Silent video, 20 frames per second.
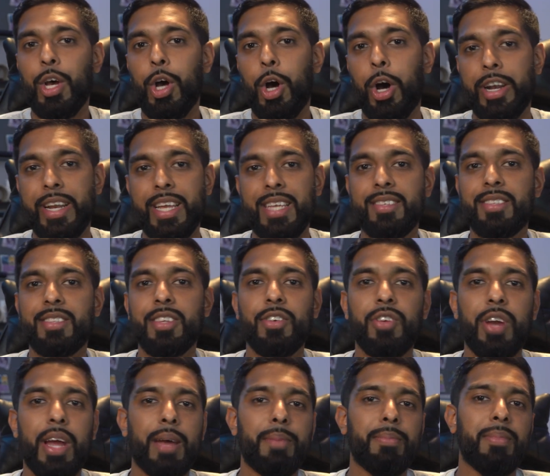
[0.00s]
on
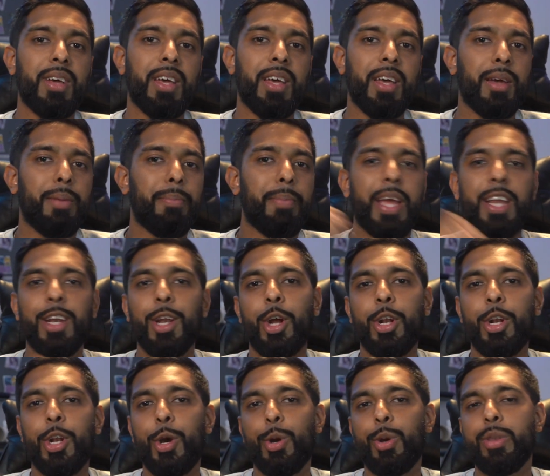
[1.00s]
Instagram may
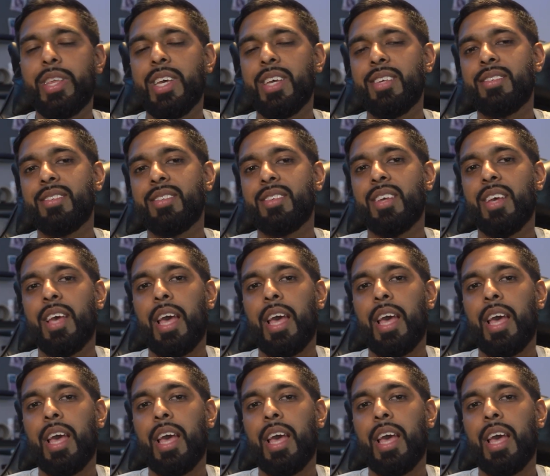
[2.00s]
not know this,